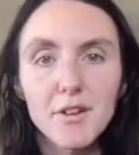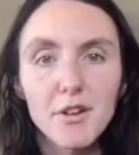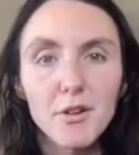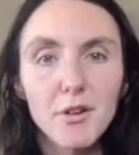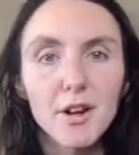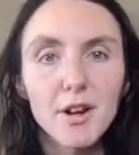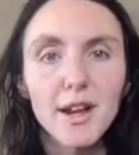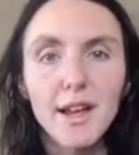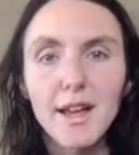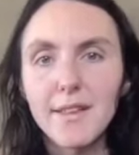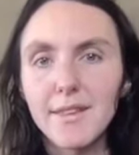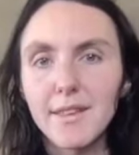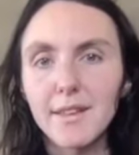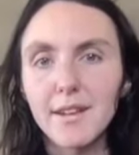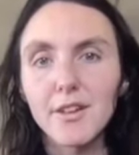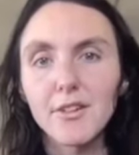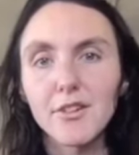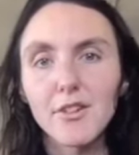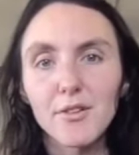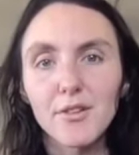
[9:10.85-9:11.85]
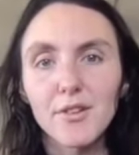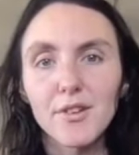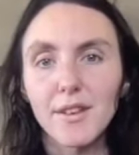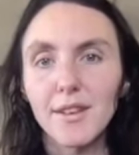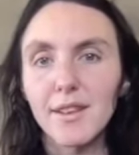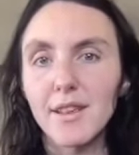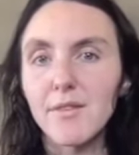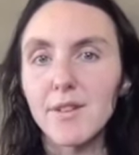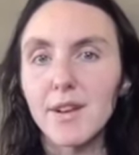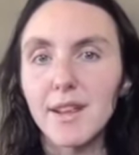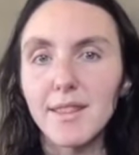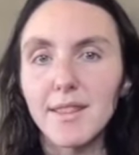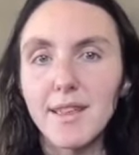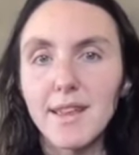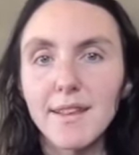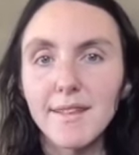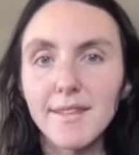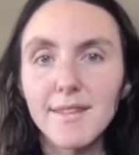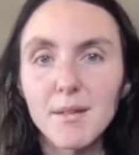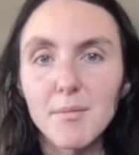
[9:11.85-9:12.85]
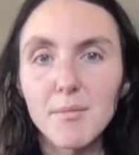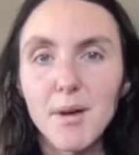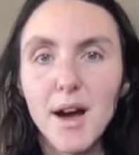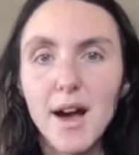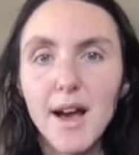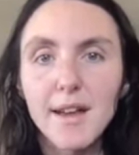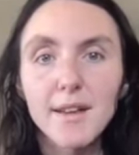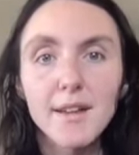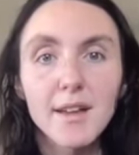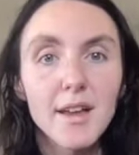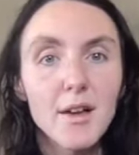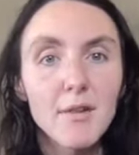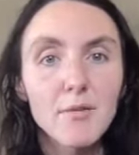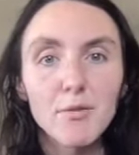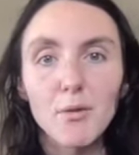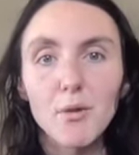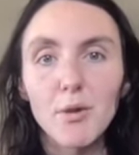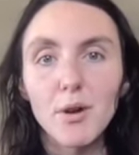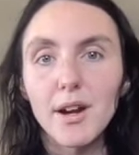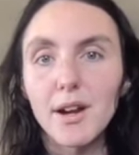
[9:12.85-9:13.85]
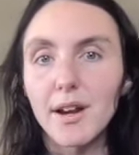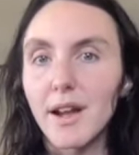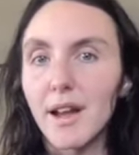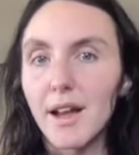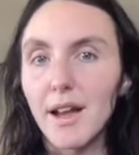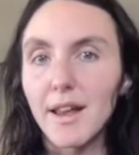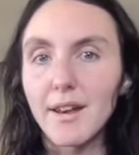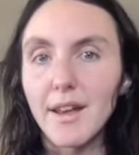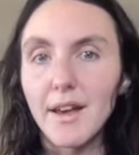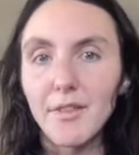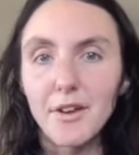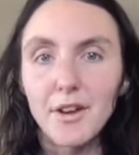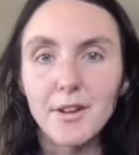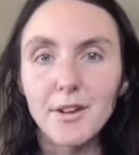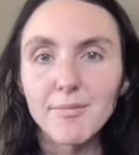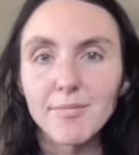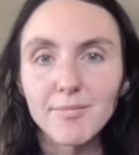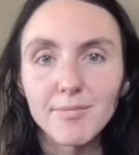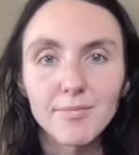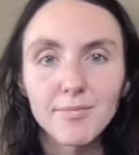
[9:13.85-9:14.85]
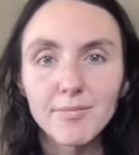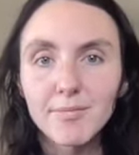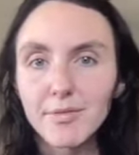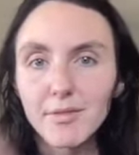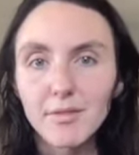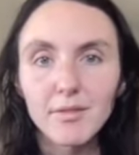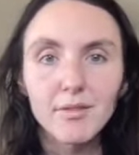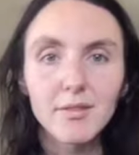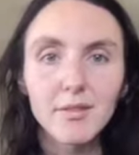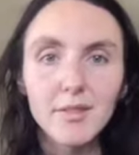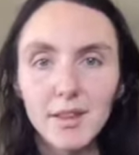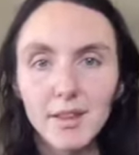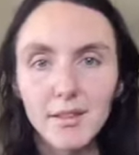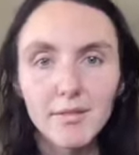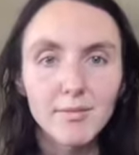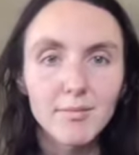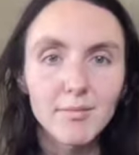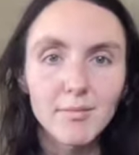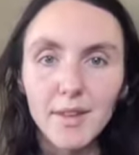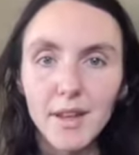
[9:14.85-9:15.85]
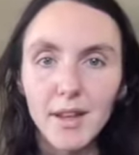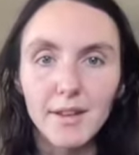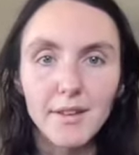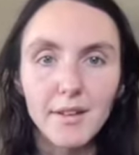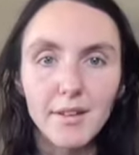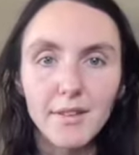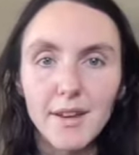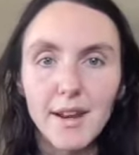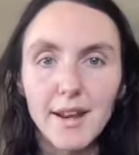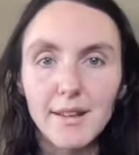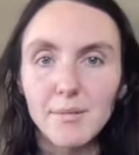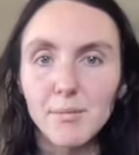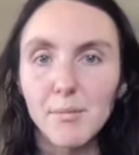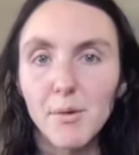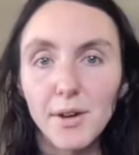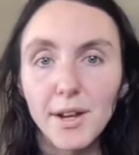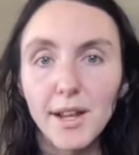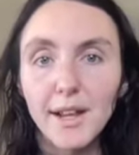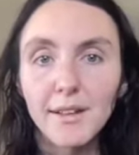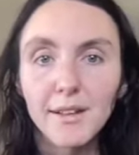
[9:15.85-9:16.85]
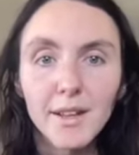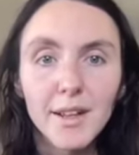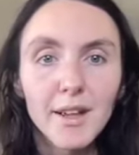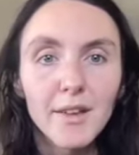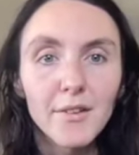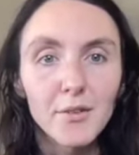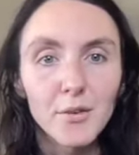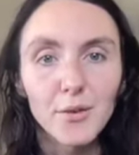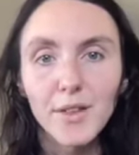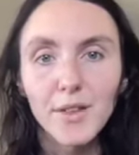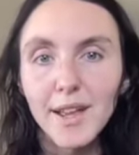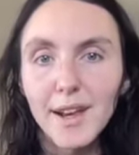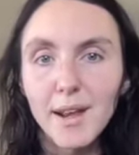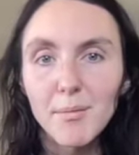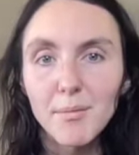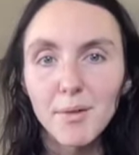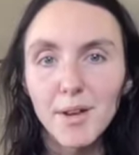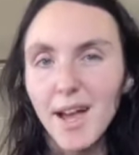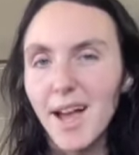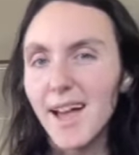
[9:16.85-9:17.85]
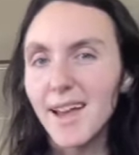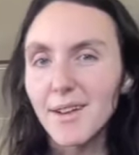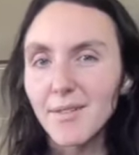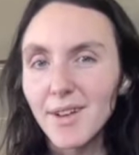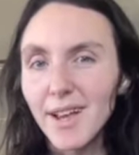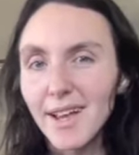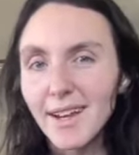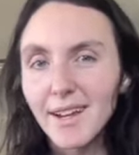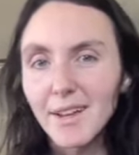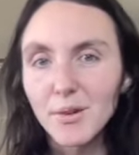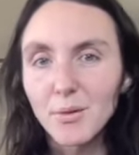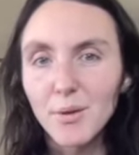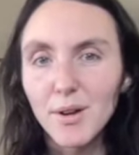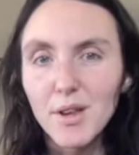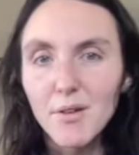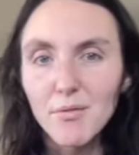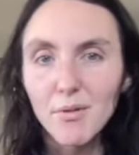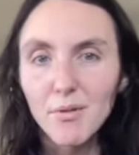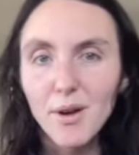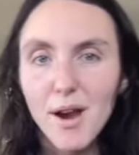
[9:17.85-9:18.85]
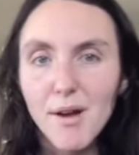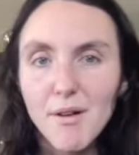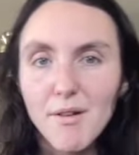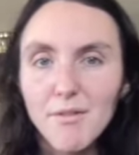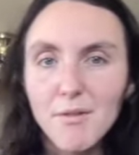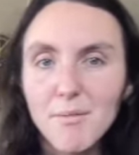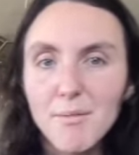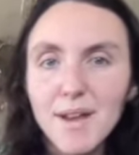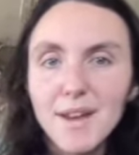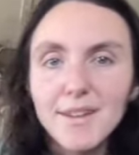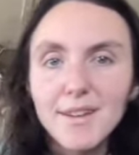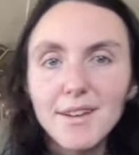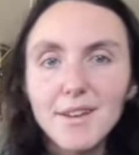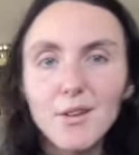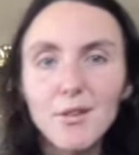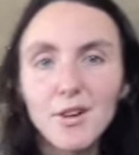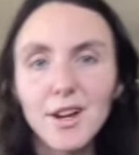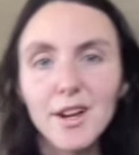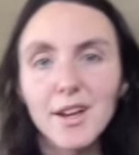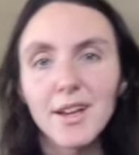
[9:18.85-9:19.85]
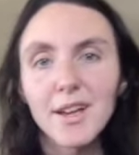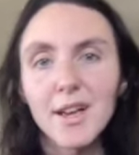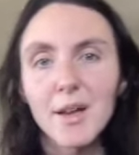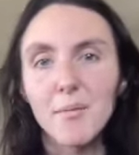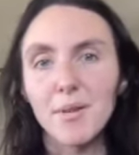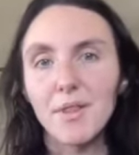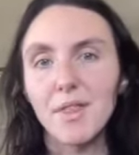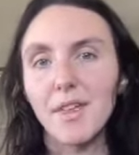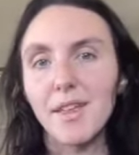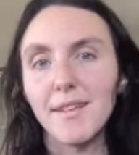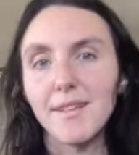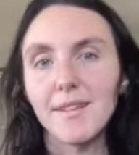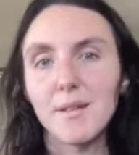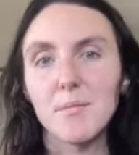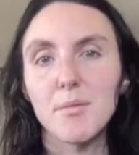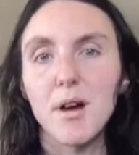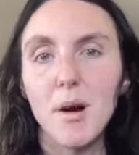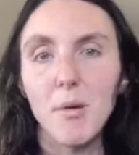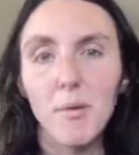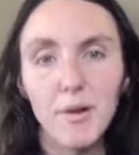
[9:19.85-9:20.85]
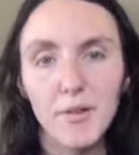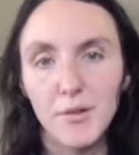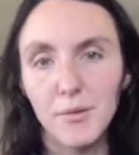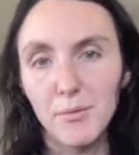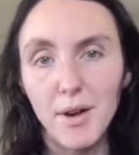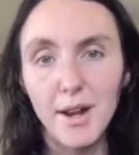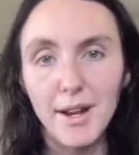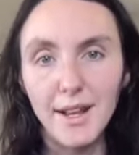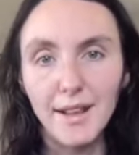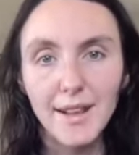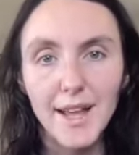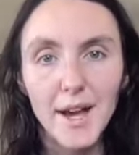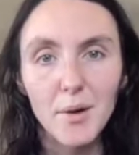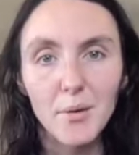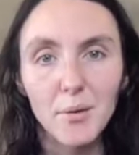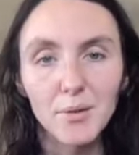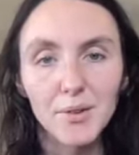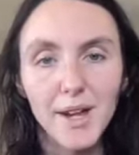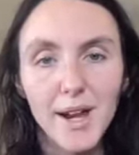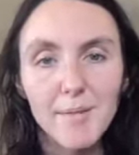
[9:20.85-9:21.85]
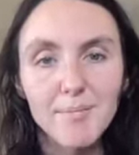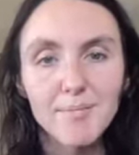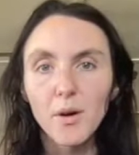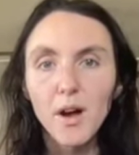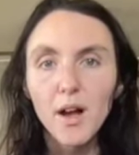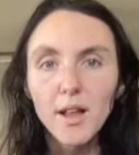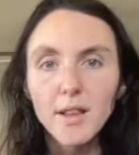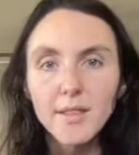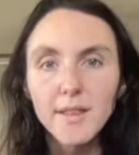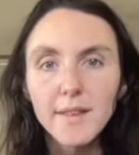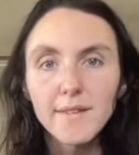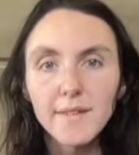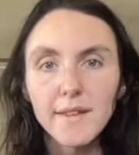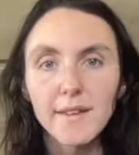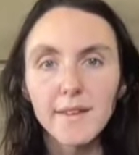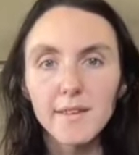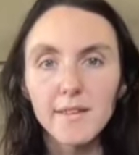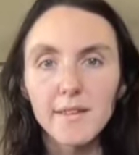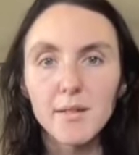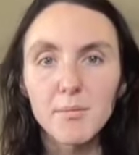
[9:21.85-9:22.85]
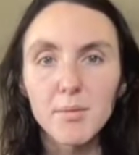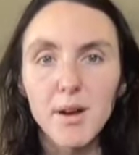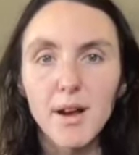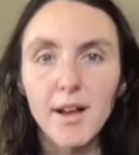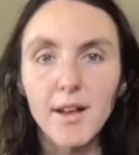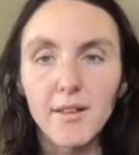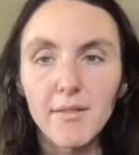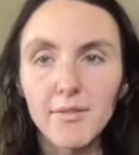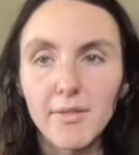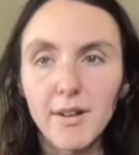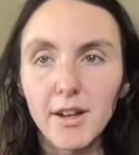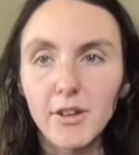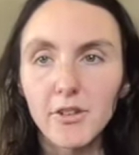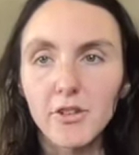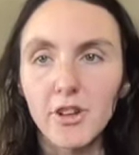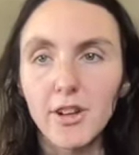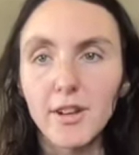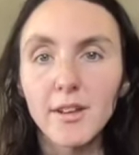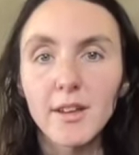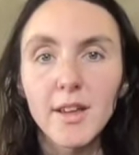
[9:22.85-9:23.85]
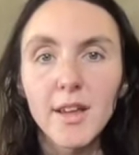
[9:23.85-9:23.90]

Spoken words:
yogurt, and then I'll just leave it in the Instant Pot for another until the next morning. So then I'm kind of getting a 24-hour fermented yogurt, but the Instant Pot wasn't running that whole time. On this Instant Pot function,